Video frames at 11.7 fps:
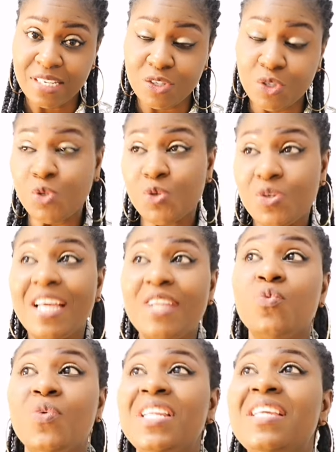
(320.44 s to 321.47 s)
So
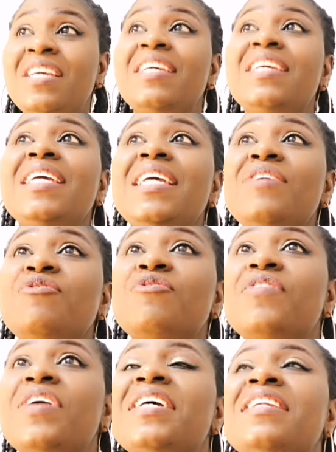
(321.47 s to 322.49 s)
that when he
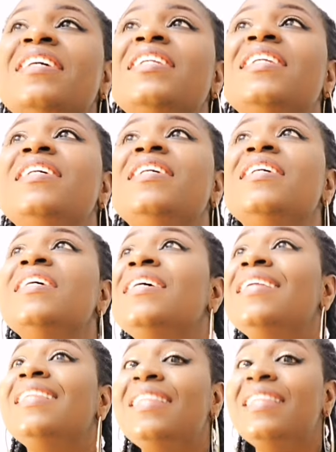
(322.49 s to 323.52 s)
finally
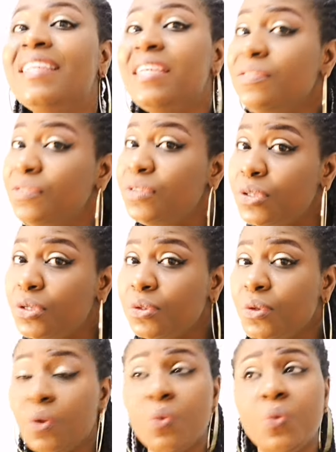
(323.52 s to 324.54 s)
leaves you
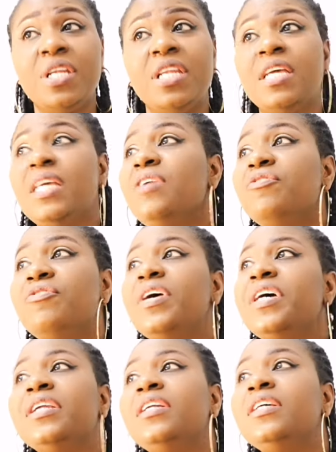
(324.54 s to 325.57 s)
or when he
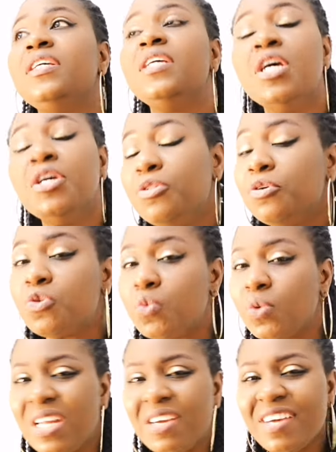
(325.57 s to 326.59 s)
finally does
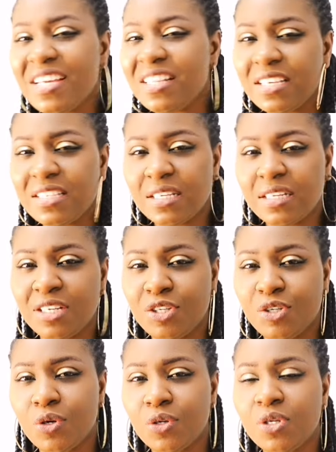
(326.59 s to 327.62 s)
whatever it is that he
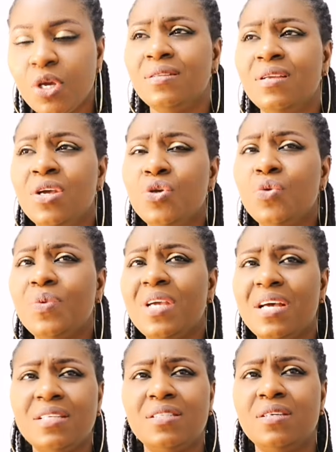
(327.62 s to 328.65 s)
does, you'll be
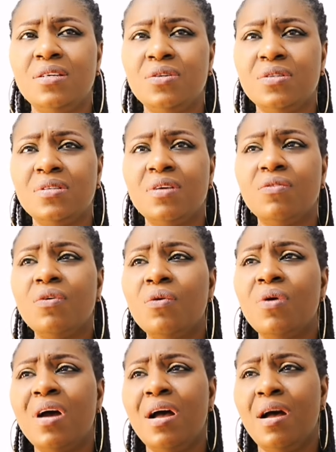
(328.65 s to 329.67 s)
asking yourself,
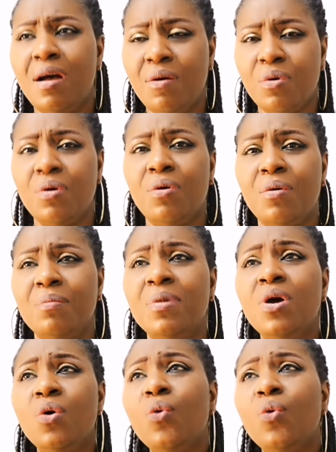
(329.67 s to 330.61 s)
oh, how come?